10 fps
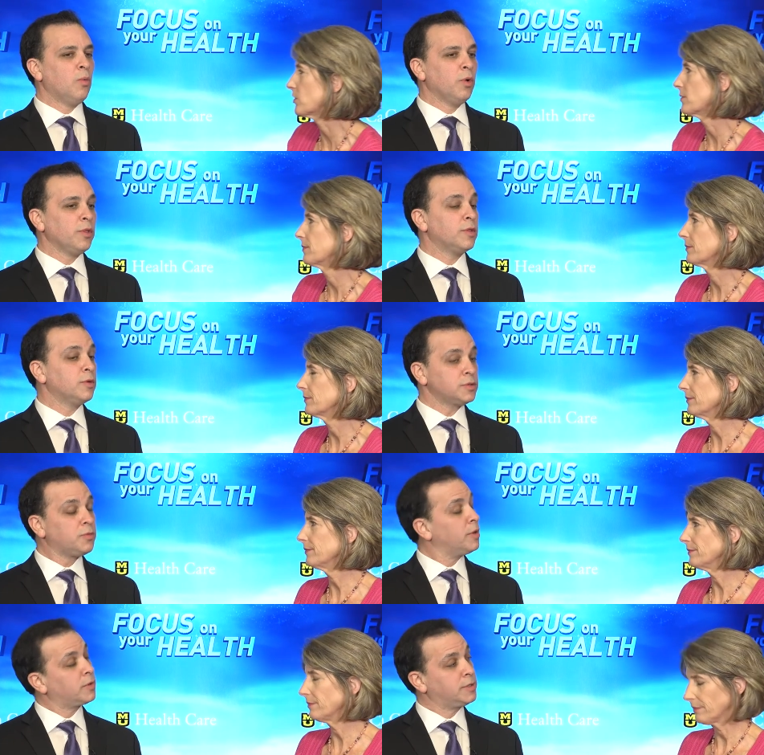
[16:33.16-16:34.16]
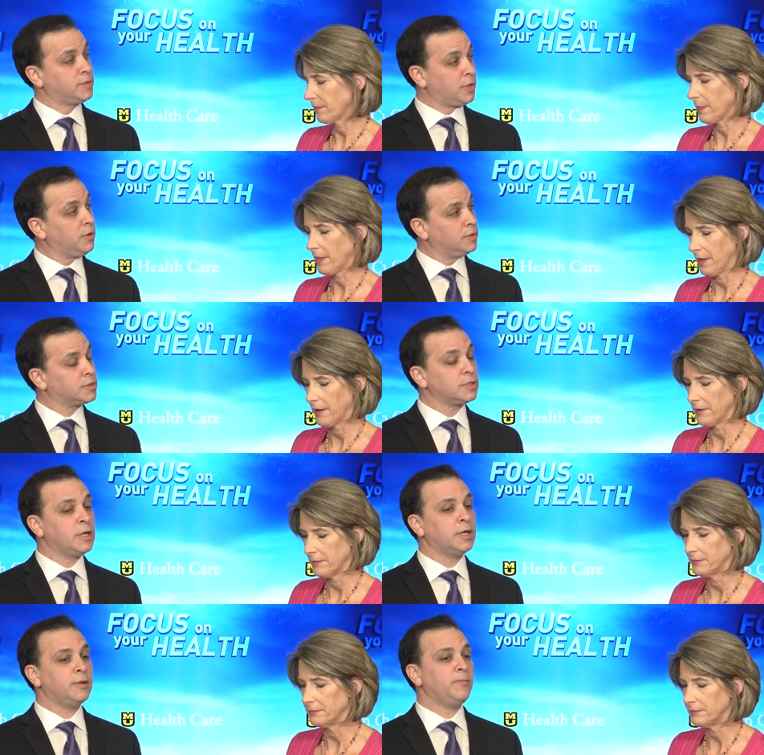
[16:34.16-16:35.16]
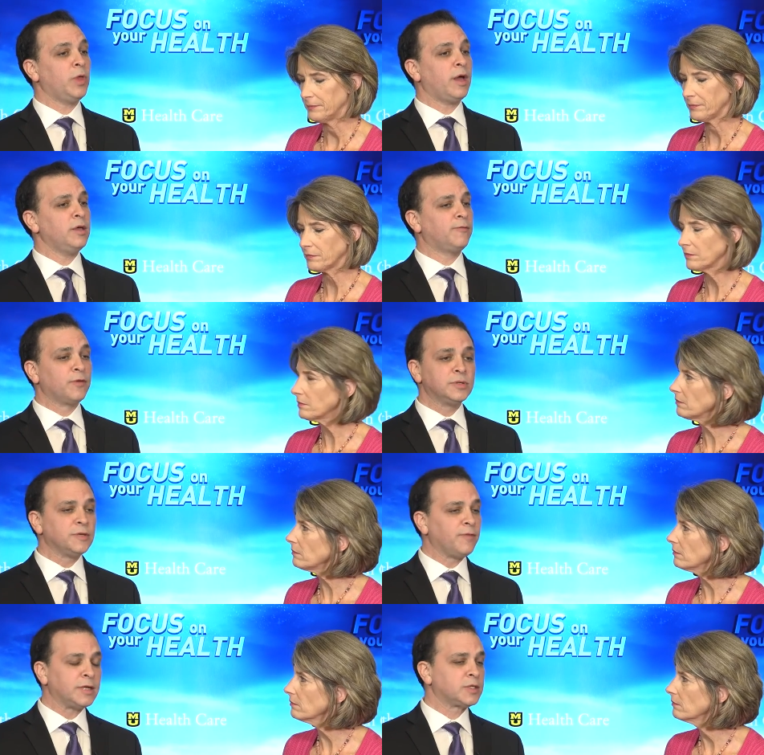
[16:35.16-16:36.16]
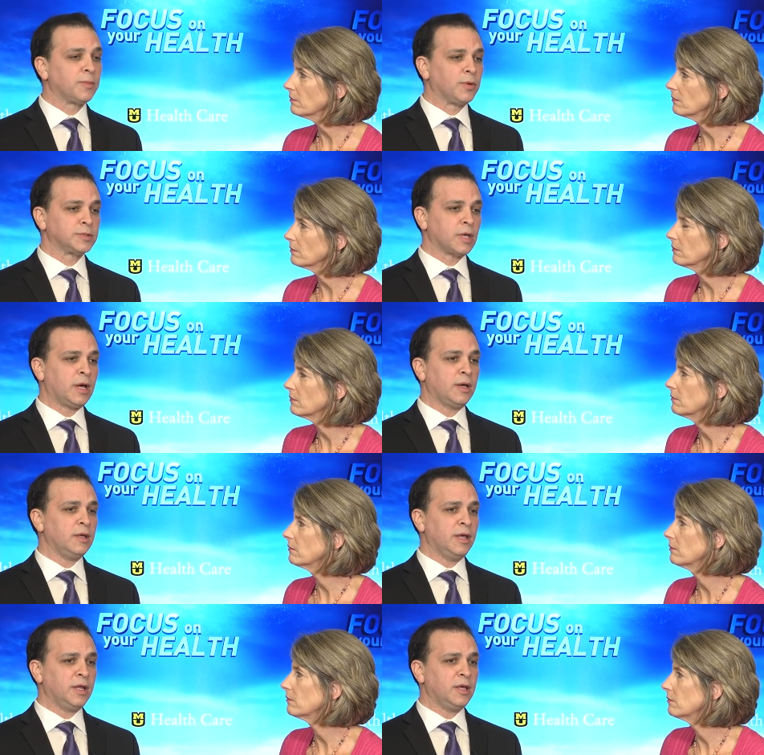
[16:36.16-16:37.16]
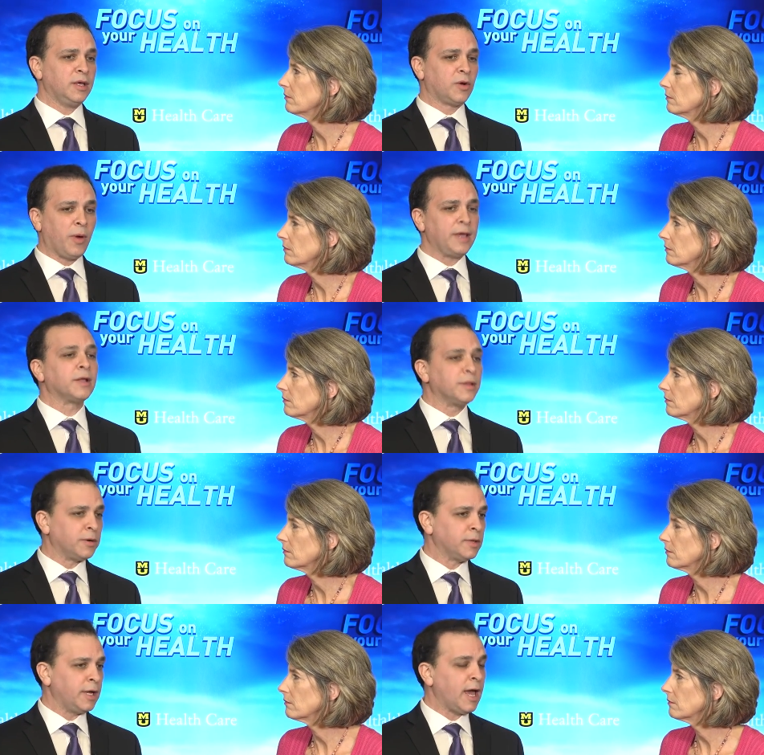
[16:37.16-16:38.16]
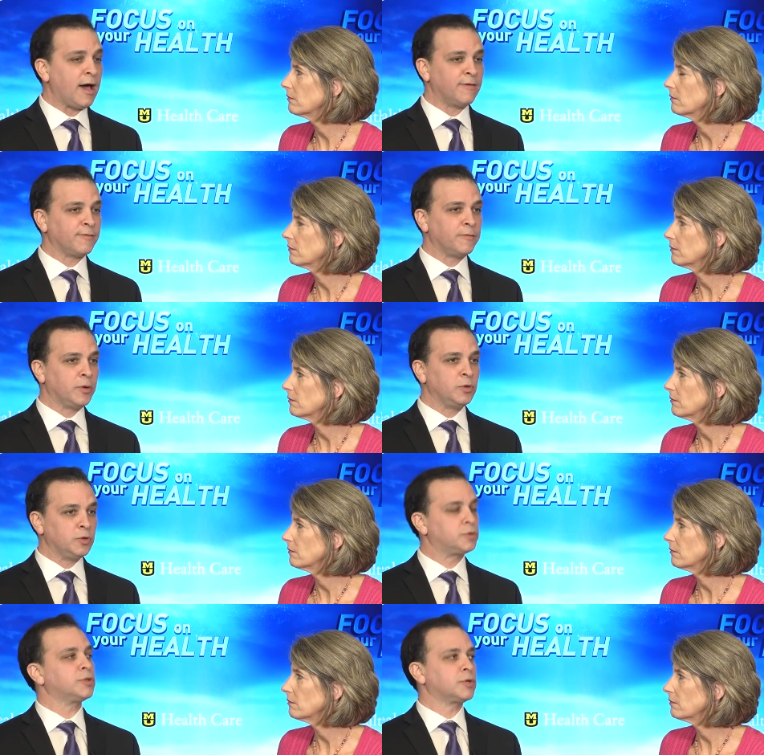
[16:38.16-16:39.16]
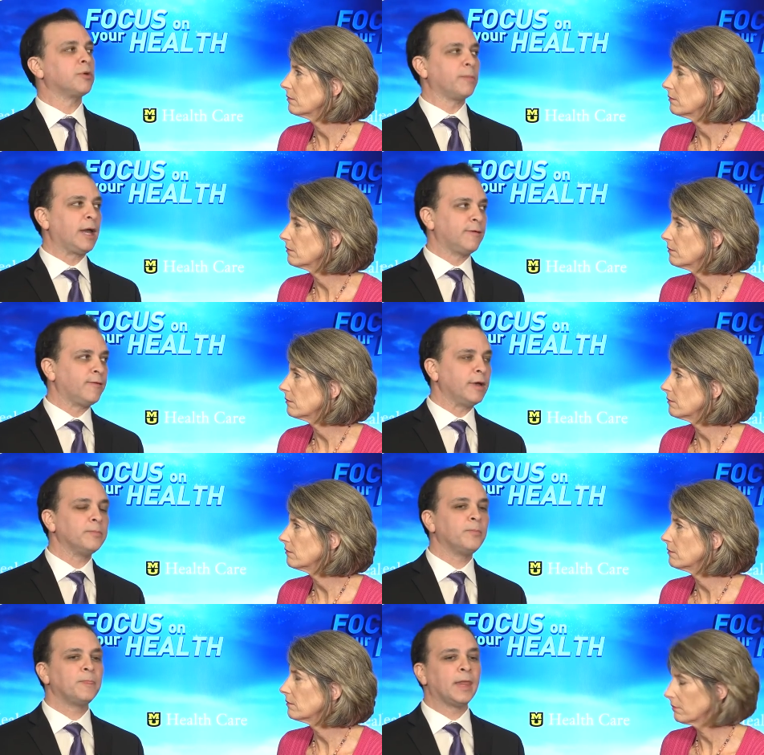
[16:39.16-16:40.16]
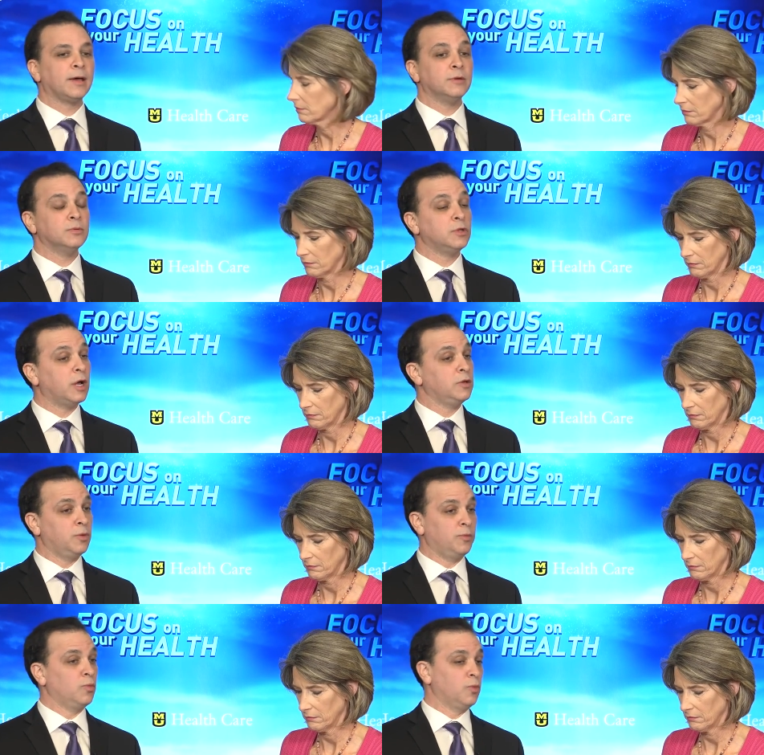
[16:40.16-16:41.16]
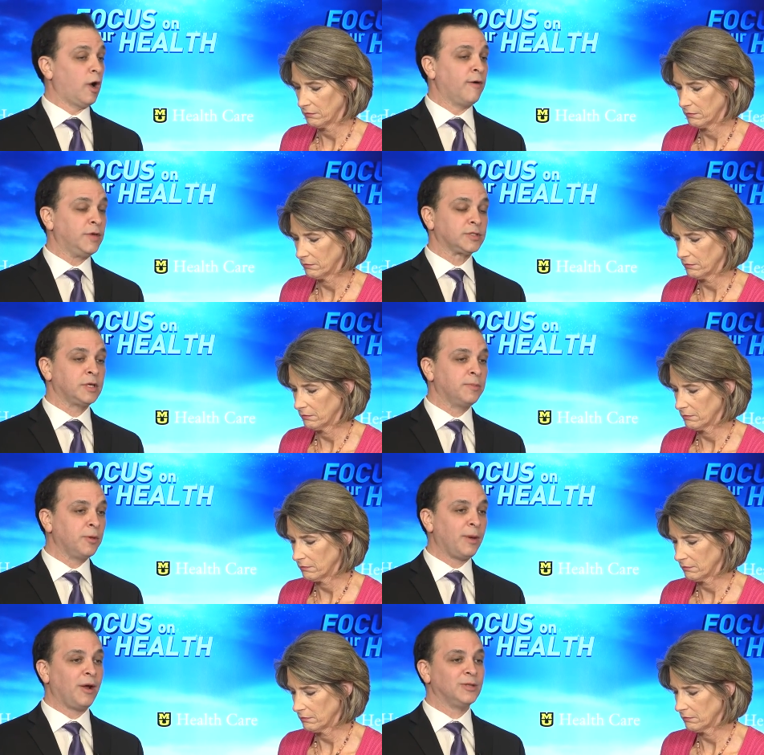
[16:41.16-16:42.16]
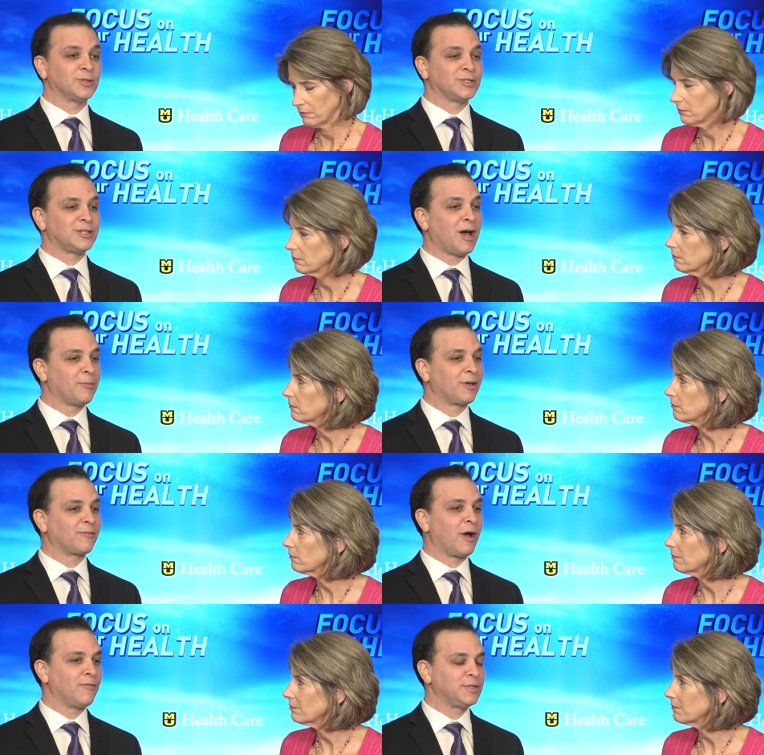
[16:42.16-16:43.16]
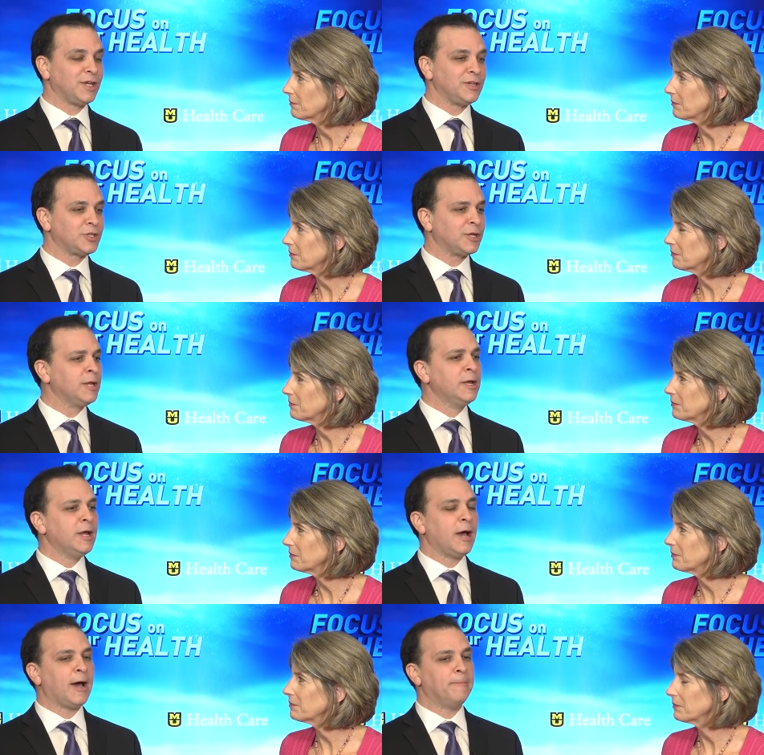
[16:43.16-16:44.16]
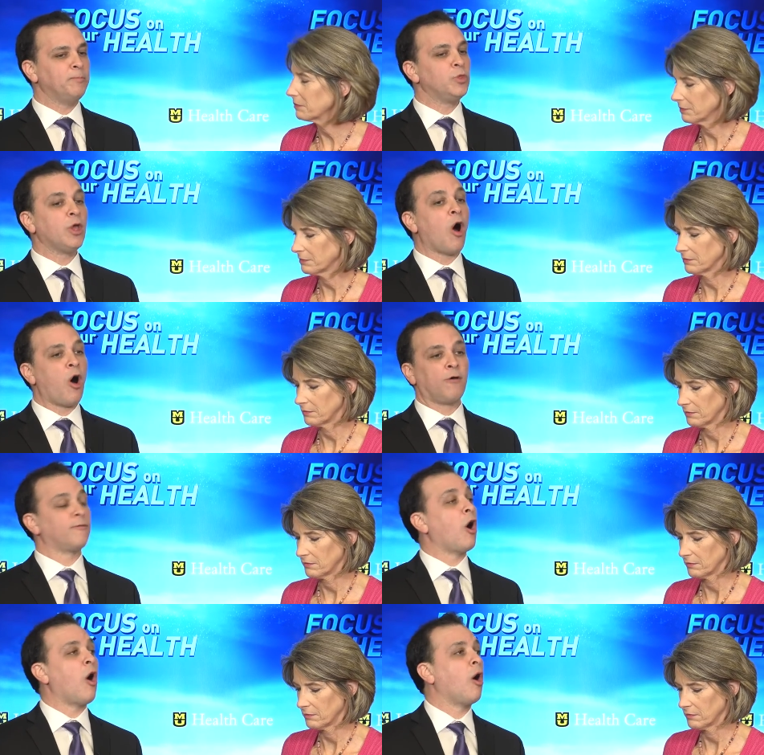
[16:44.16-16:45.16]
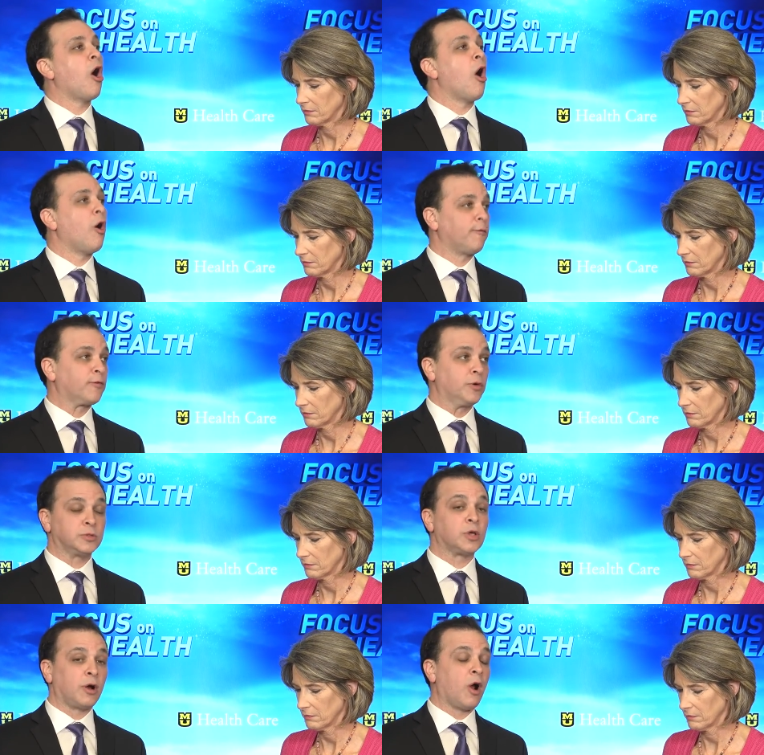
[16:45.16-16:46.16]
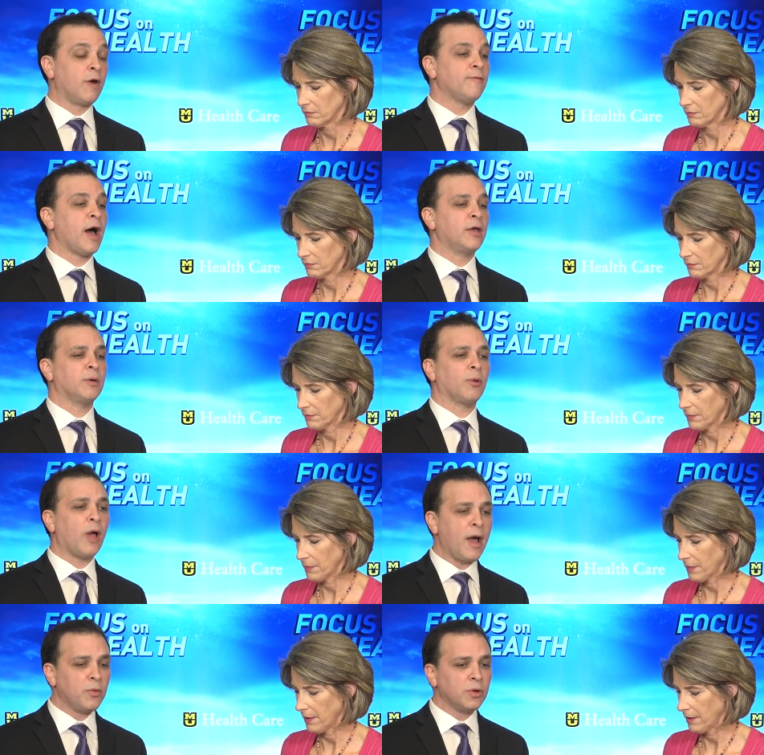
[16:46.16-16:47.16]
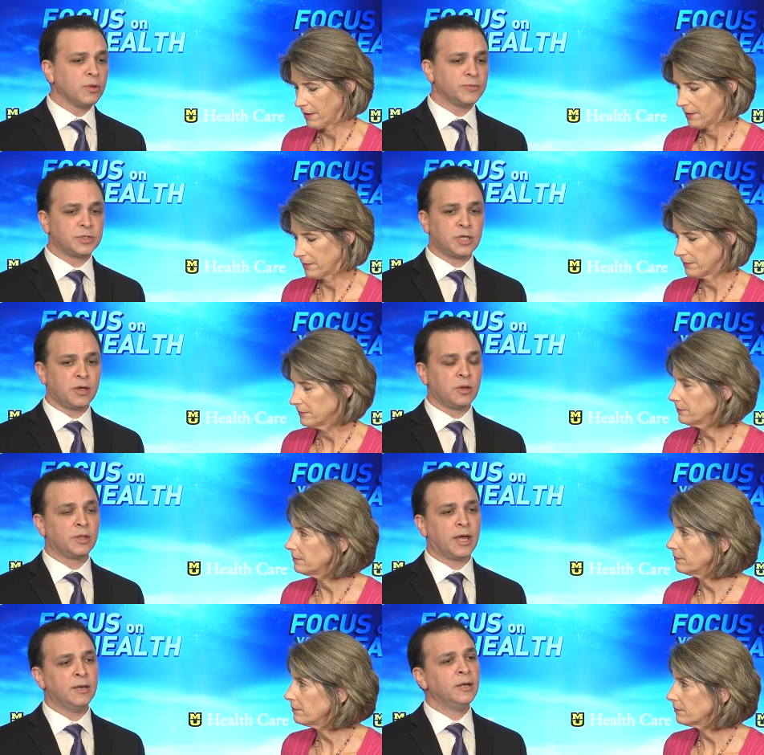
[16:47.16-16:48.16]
Speaker 1: Well, those are real concerns. Uh, uh fruits and vegetables uh, it, it quite clearly have nutritional benefit. Uh, you, obviously blueberries is the topic of conversation. Mm -hmm. uh, all, all, all fruits are, are valuable. I will tell you that